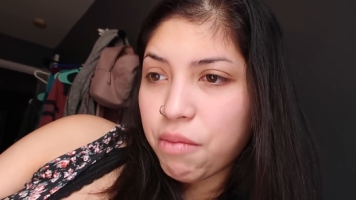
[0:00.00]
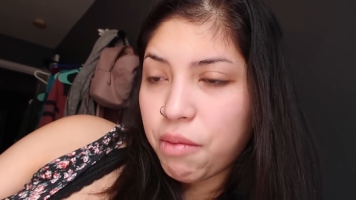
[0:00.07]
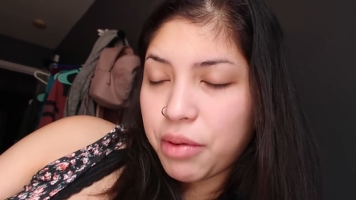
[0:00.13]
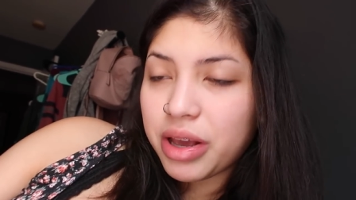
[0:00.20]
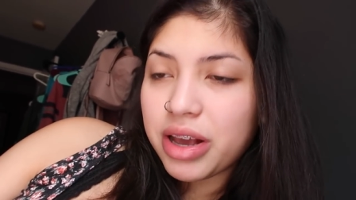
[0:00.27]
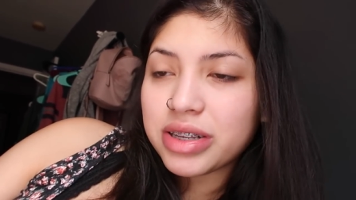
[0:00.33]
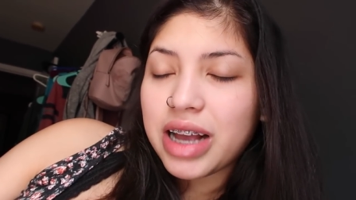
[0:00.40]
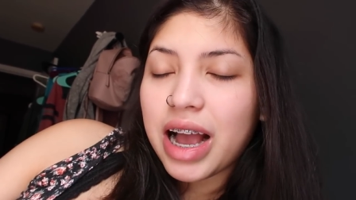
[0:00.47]
but
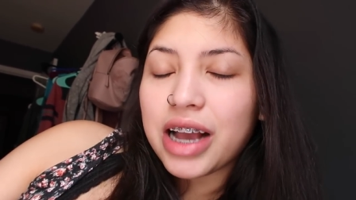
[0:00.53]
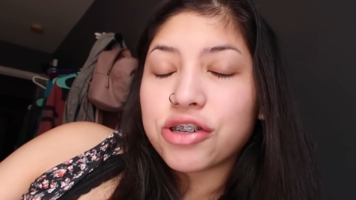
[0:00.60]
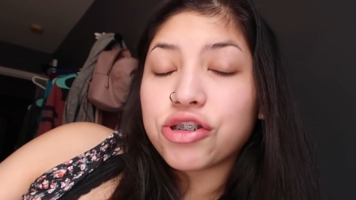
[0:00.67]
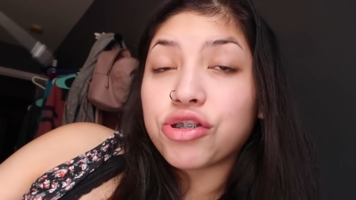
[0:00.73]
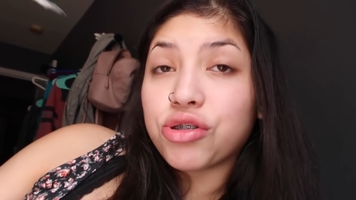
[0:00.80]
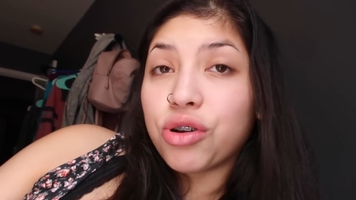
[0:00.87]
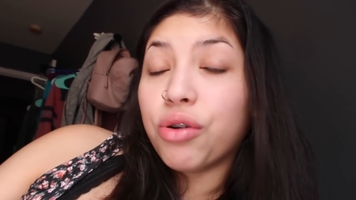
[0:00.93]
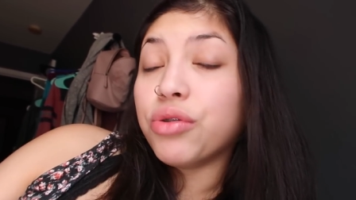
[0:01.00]
because I
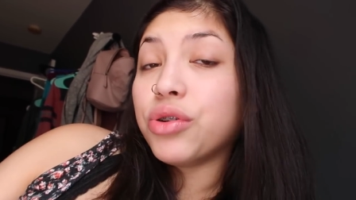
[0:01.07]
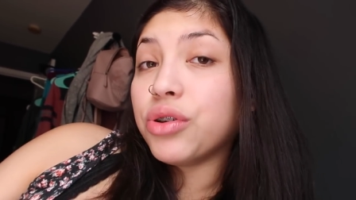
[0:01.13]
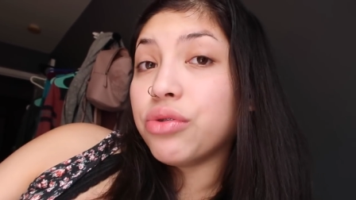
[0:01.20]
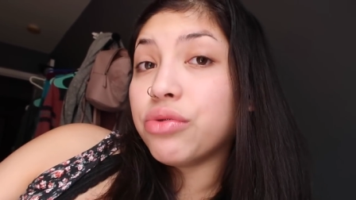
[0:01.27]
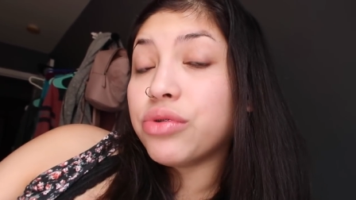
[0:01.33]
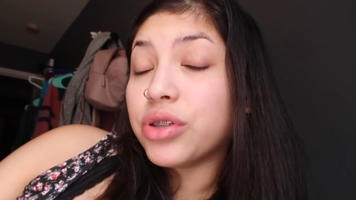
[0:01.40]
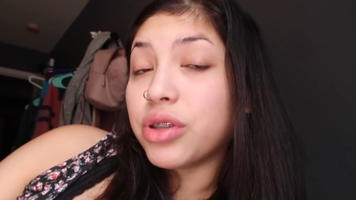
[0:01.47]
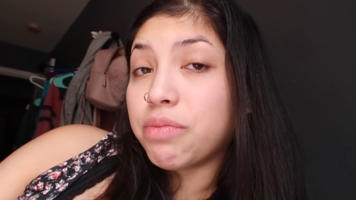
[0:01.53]
showed
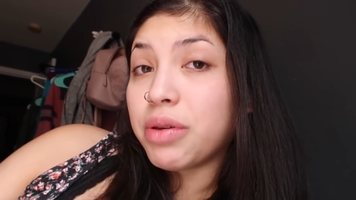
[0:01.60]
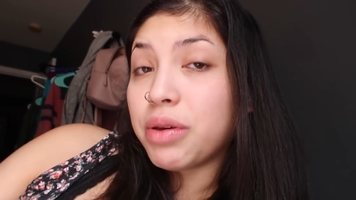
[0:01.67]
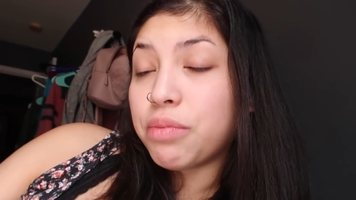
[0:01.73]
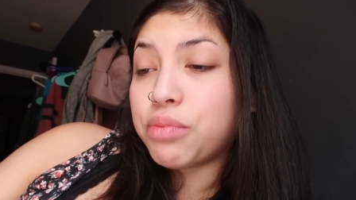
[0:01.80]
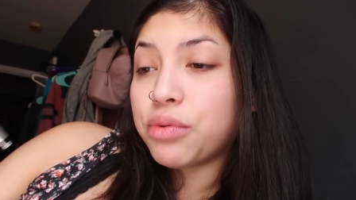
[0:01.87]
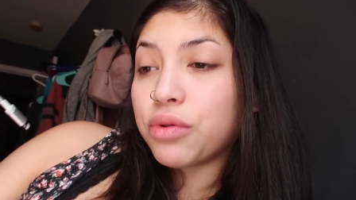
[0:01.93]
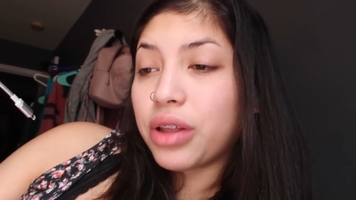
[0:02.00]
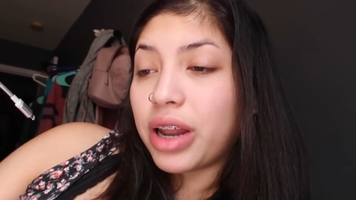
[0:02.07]
you to the
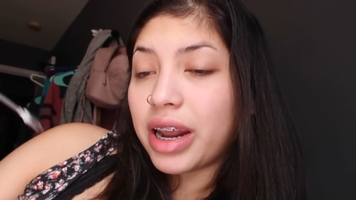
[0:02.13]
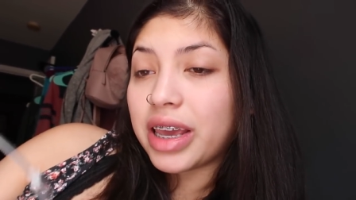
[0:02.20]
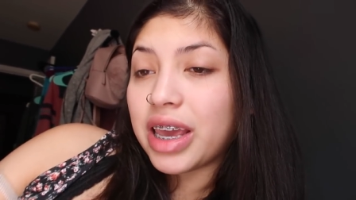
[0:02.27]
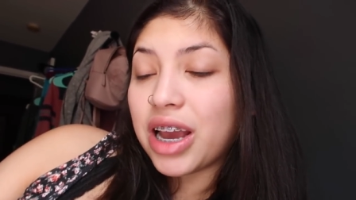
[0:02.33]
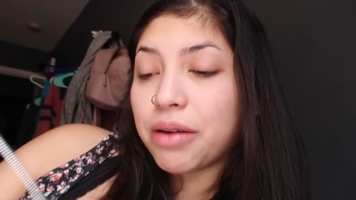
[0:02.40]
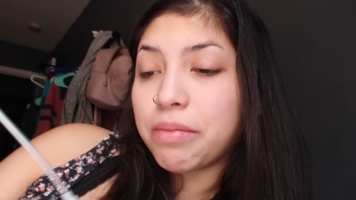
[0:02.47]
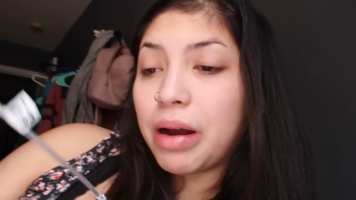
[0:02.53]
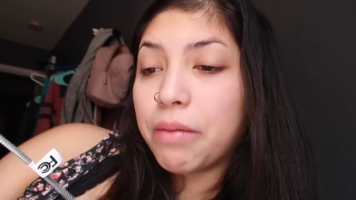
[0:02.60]
people that I
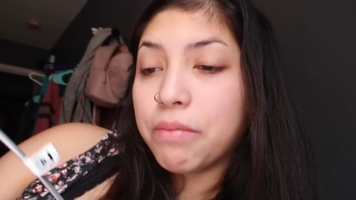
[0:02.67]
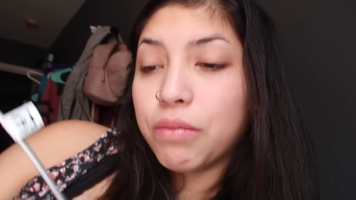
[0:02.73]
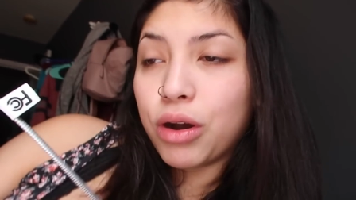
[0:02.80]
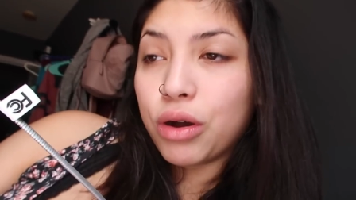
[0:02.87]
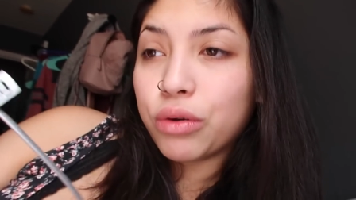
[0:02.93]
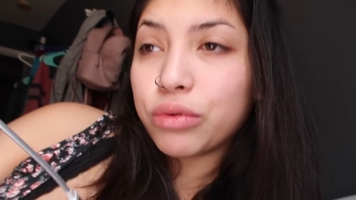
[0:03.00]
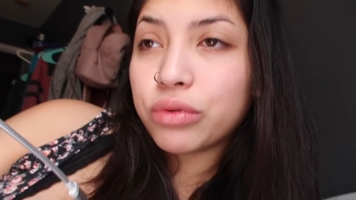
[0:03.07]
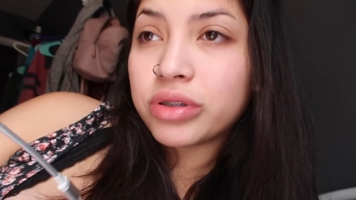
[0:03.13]
care about
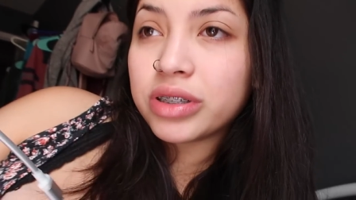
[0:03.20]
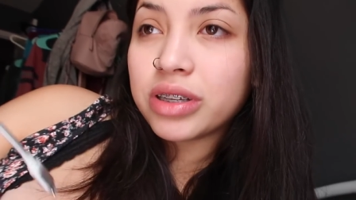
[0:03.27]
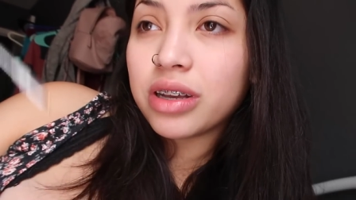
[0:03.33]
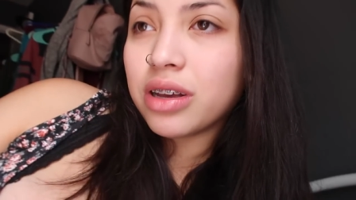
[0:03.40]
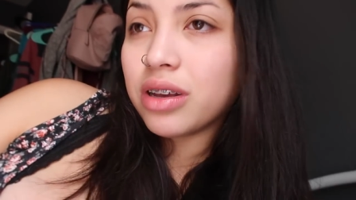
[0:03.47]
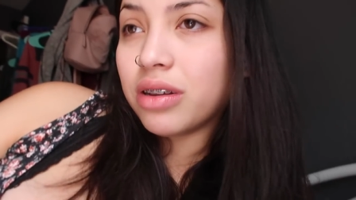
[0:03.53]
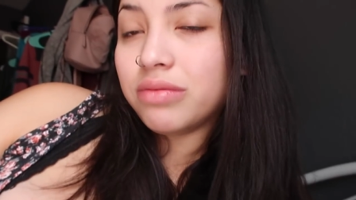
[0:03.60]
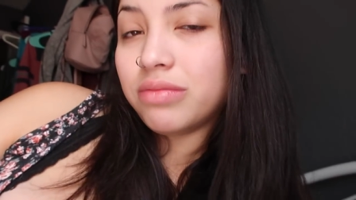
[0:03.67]
most,
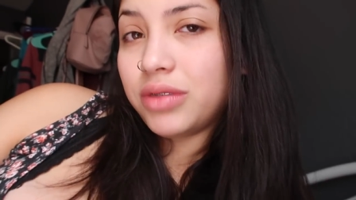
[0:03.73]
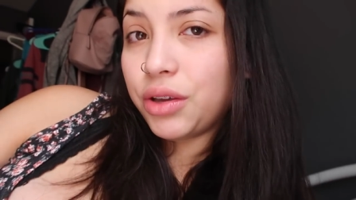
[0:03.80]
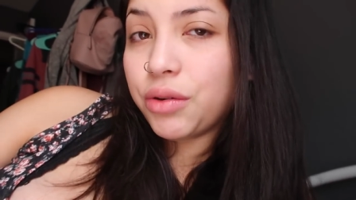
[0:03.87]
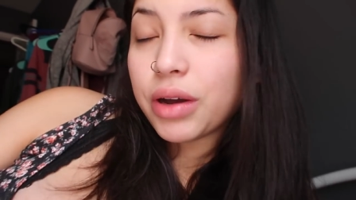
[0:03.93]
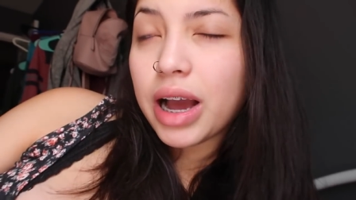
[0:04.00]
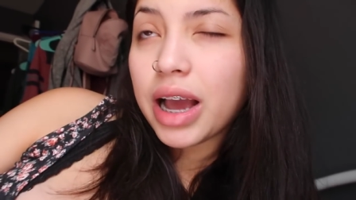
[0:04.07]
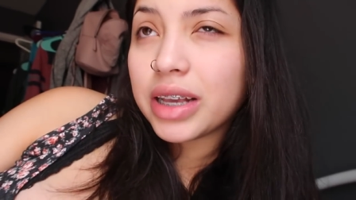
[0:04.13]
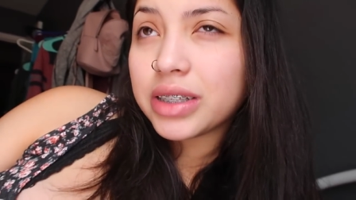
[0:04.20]
you
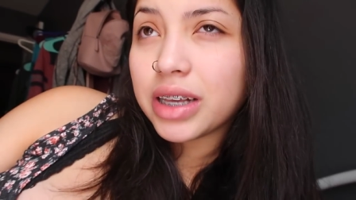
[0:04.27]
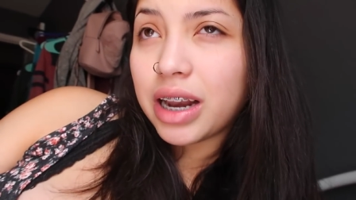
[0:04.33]
guys.